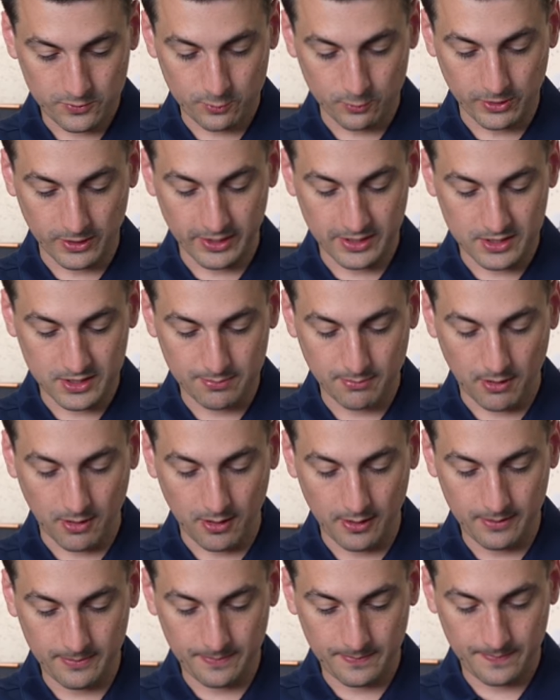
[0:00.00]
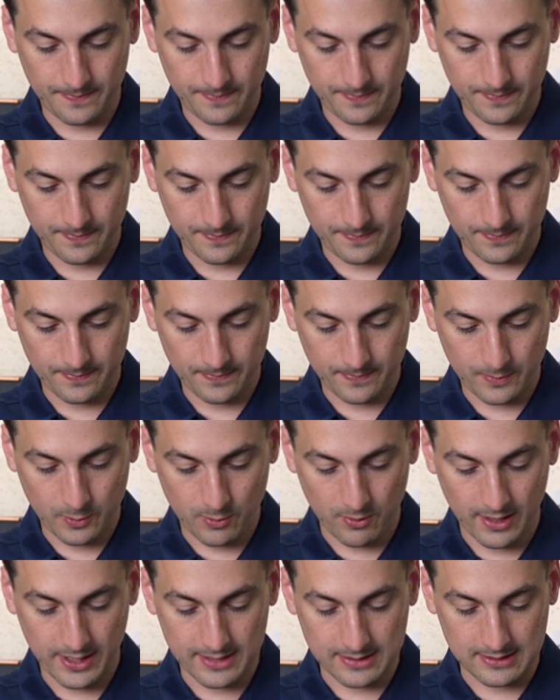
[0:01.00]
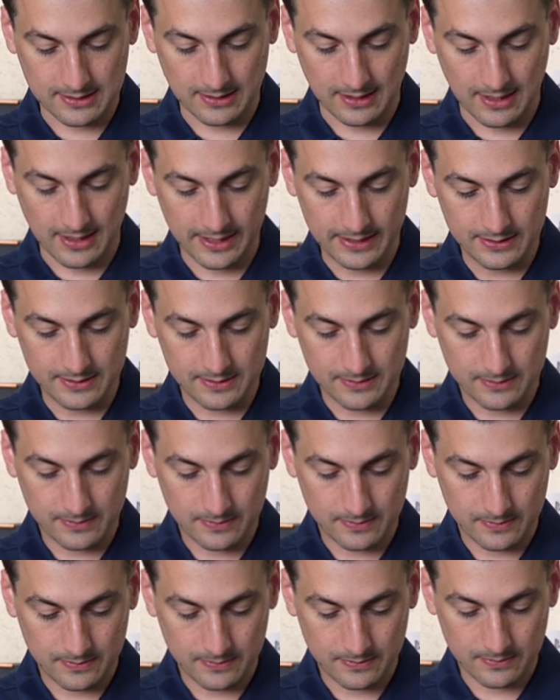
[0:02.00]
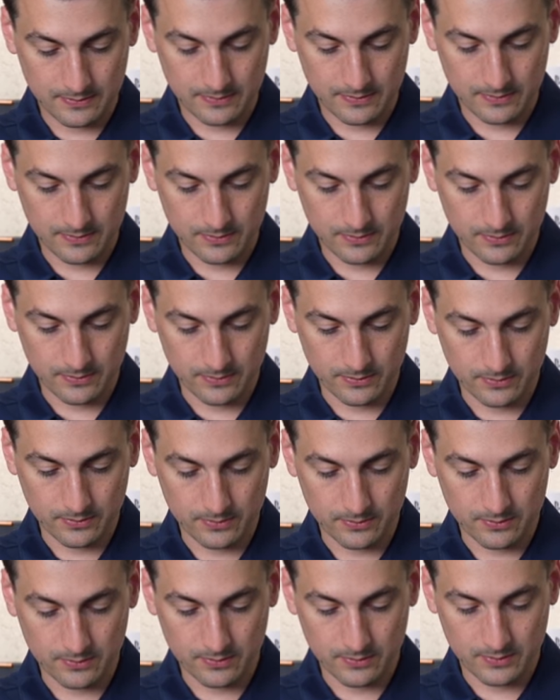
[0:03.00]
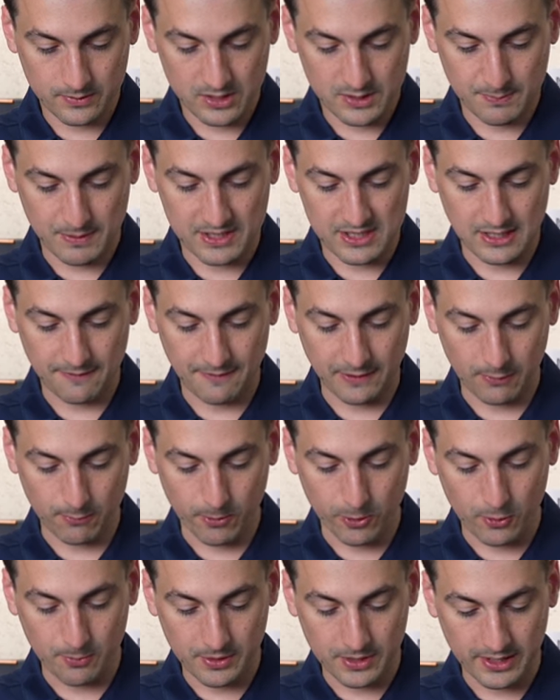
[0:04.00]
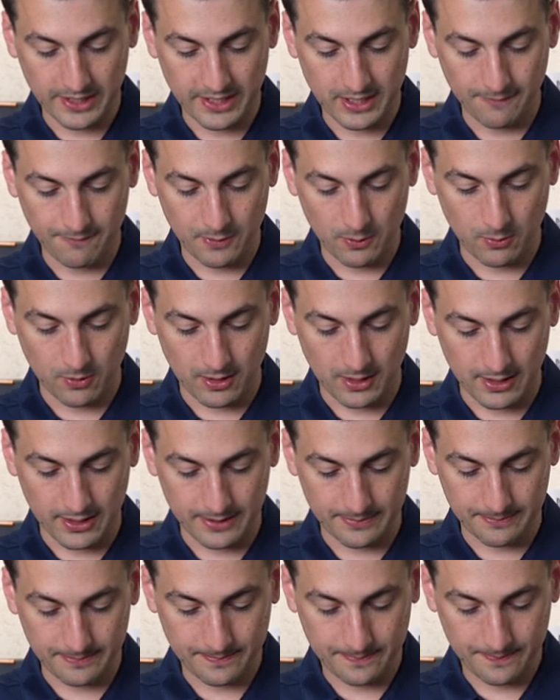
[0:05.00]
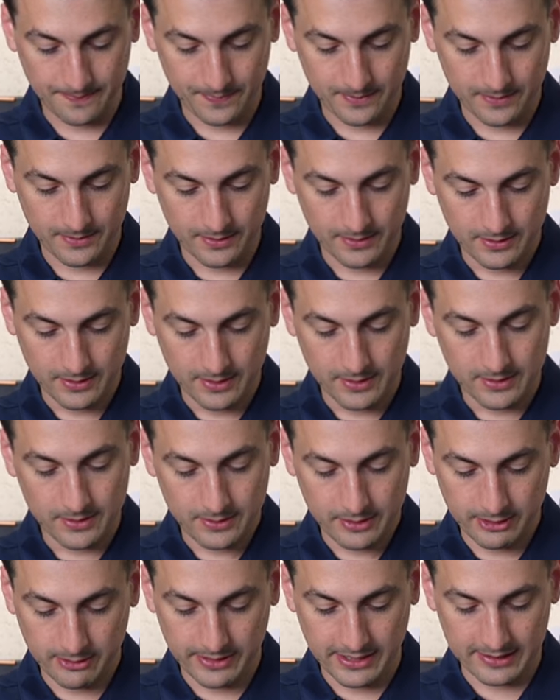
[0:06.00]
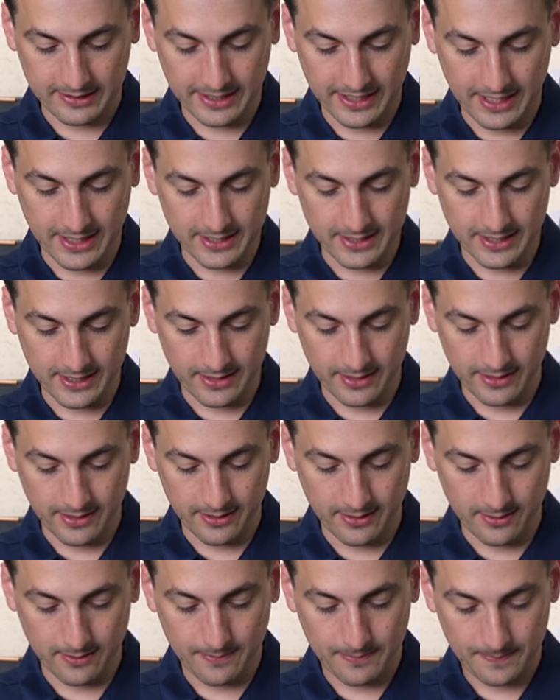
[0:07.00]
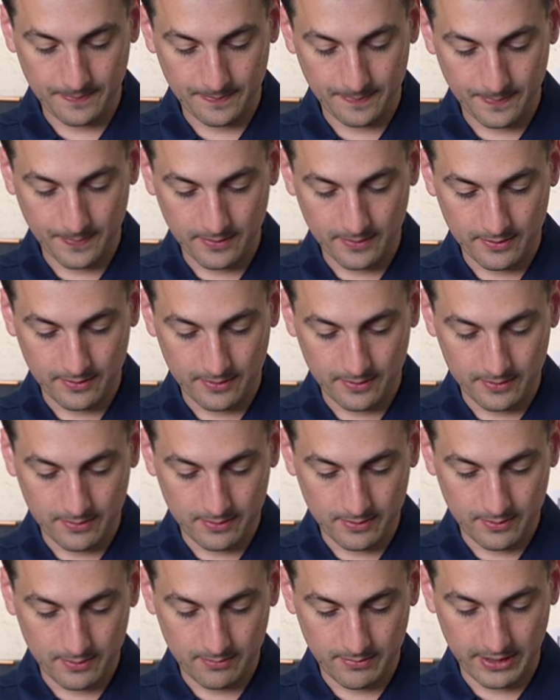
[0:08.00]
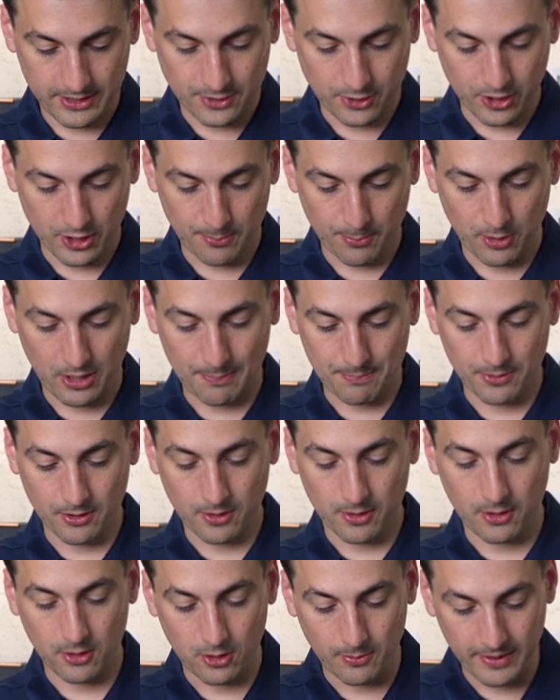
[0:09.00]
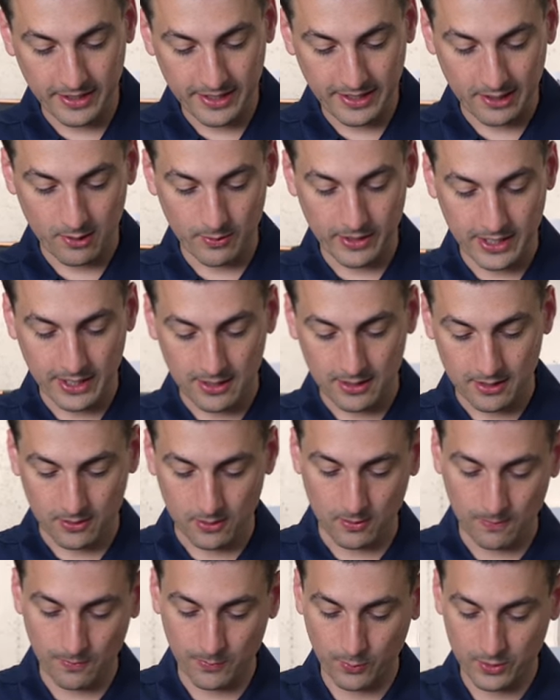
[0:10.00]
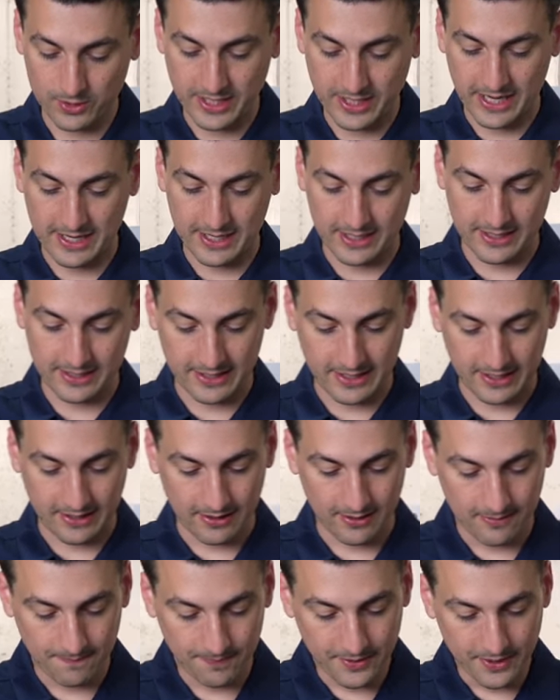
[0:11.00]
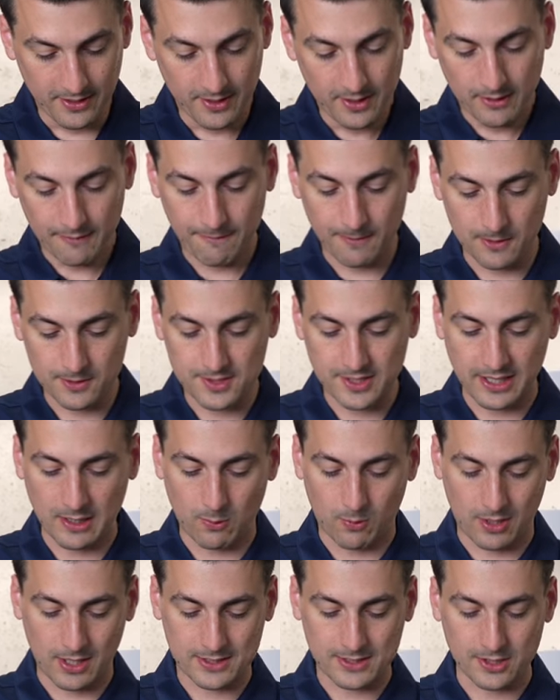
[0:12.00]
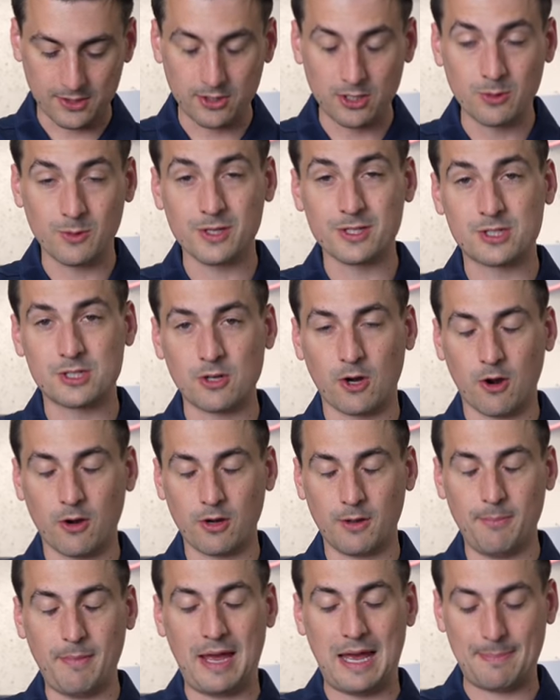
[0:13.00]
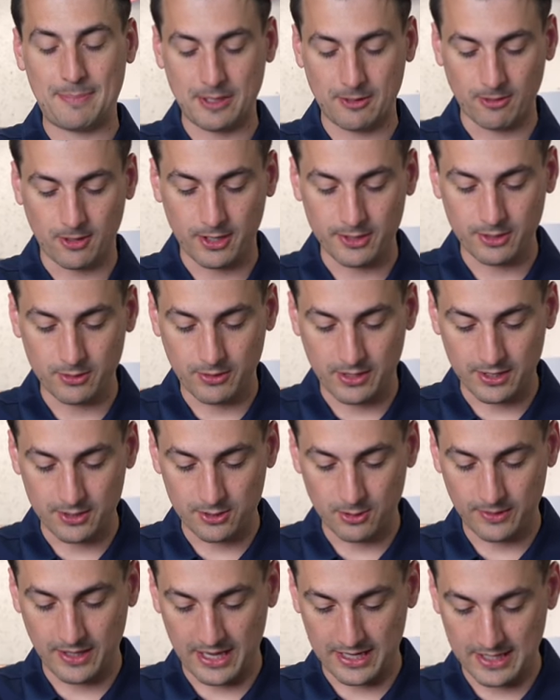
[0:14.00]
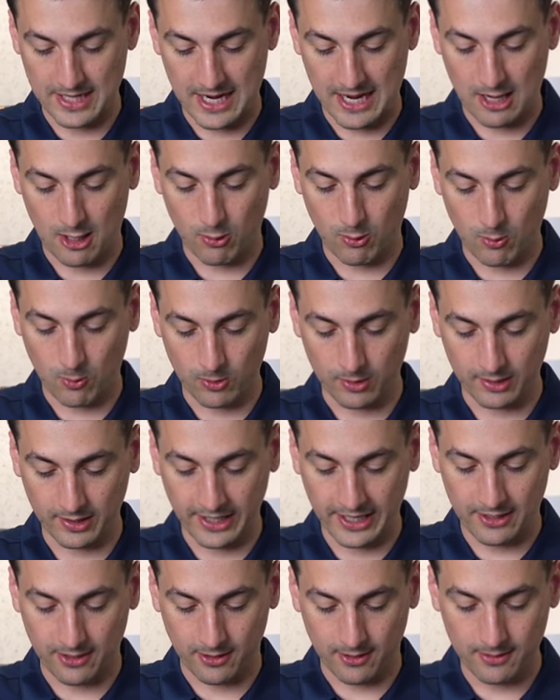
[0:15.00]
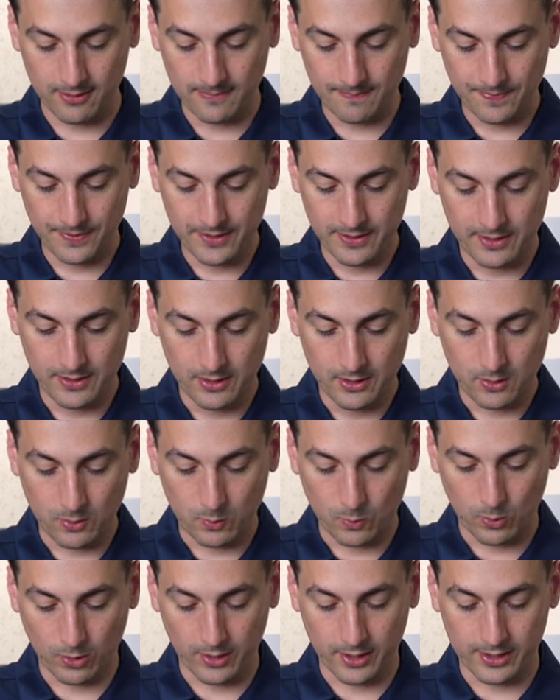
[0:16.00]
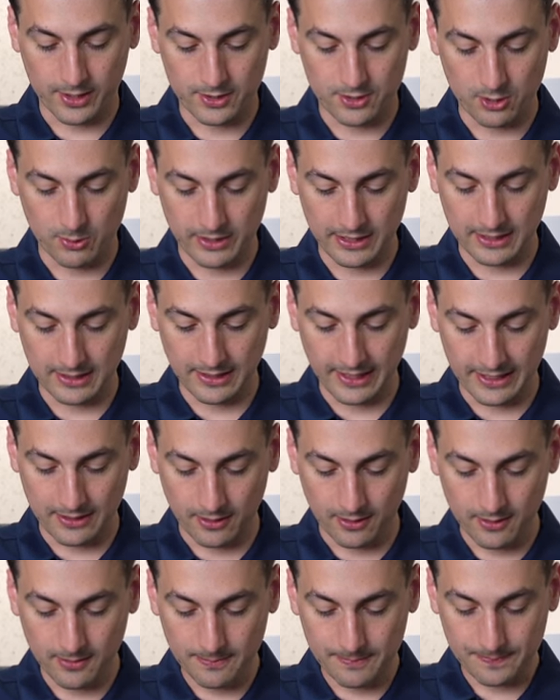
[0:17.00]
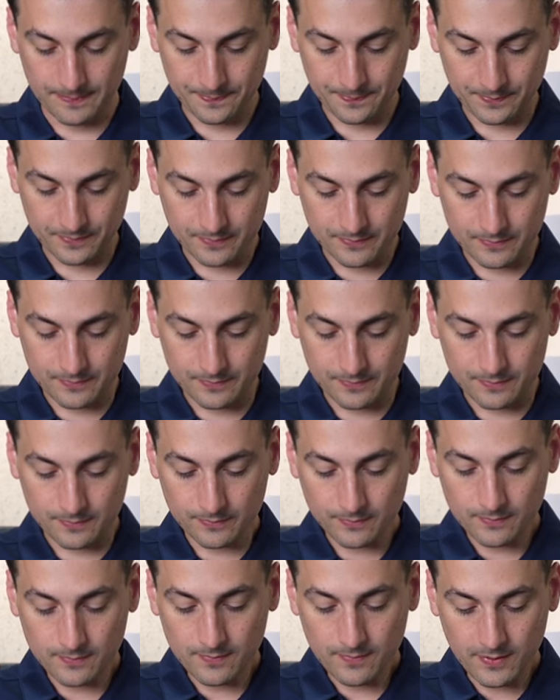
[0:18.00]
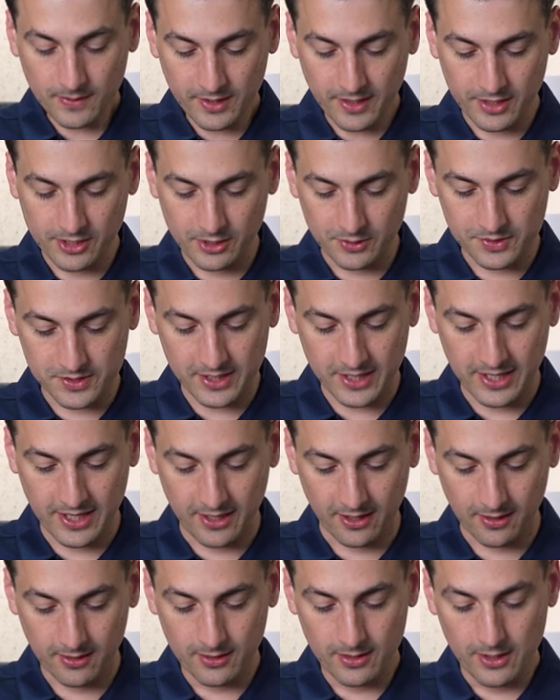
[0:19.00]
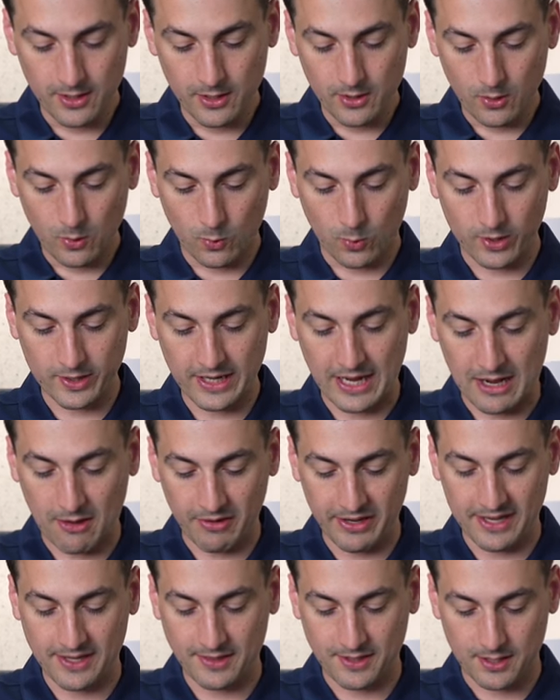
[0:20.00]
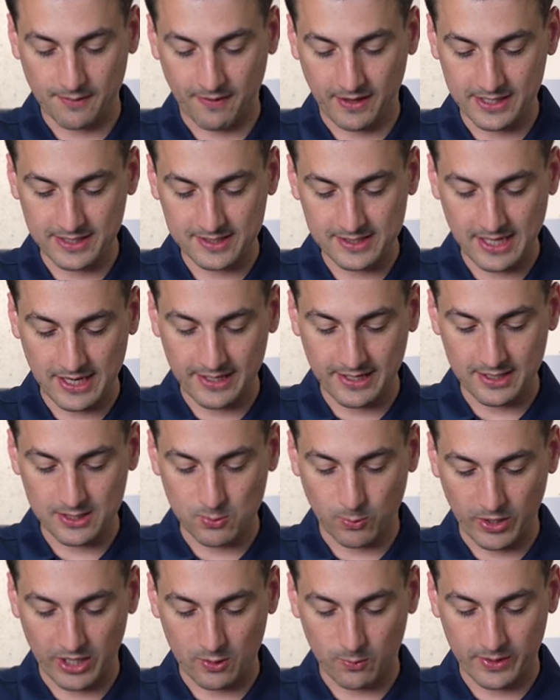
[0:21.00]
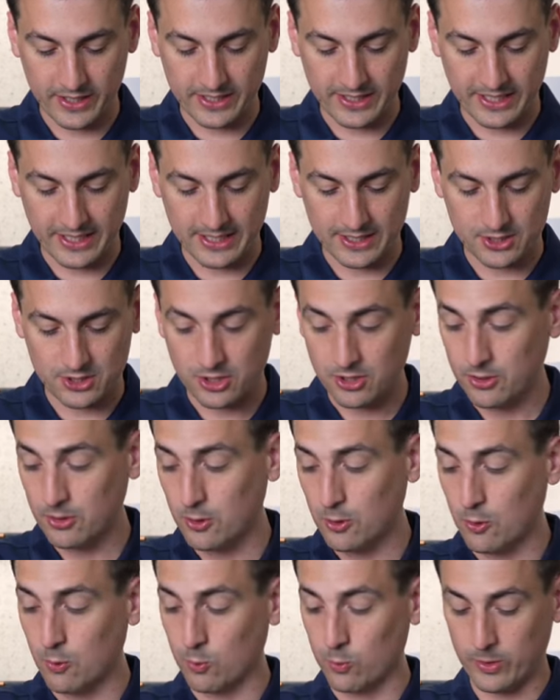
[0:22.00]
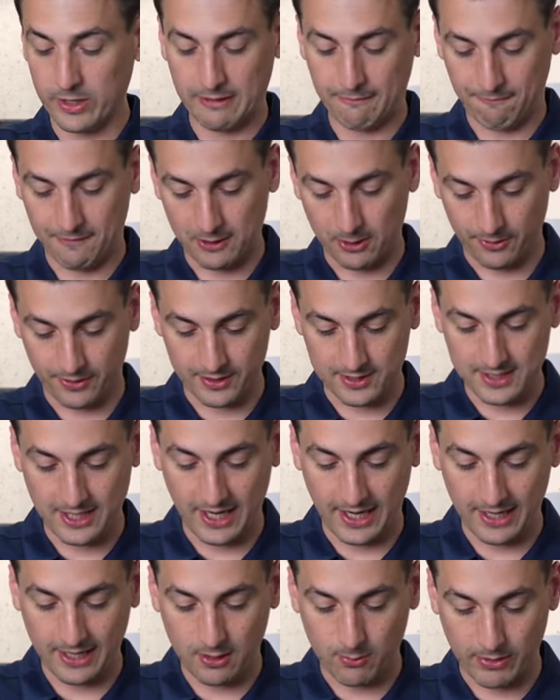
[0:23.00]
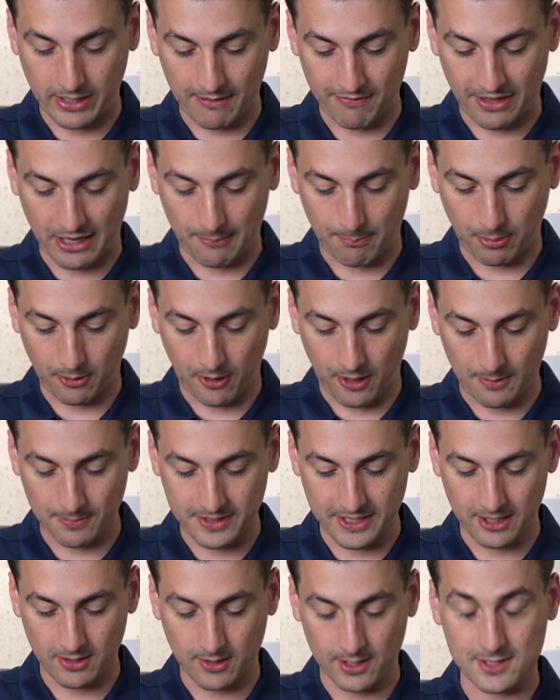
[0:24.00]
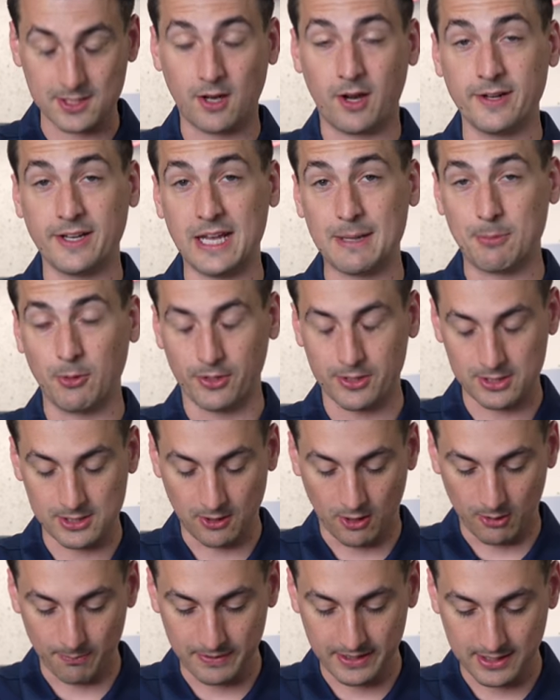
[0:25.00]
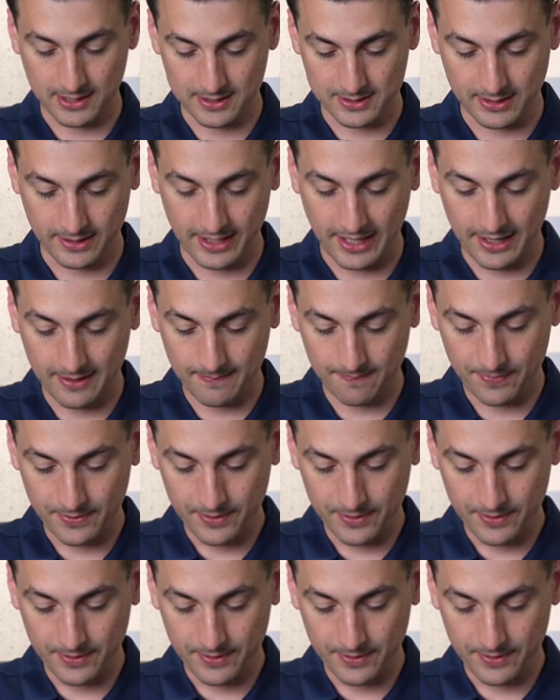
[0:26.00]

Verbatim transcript: really smart. Great slides. Specific room clean if you want. You get the idea here. Make sure you prep your home. And here we go. We're taken in there. First thing it wants to do is start a mapping run. You can do that now or later. We're going to do it later. And you'll see here, we're now in the device settings where we need to refill the tank. We have that prompt here. It's unable to start because of that.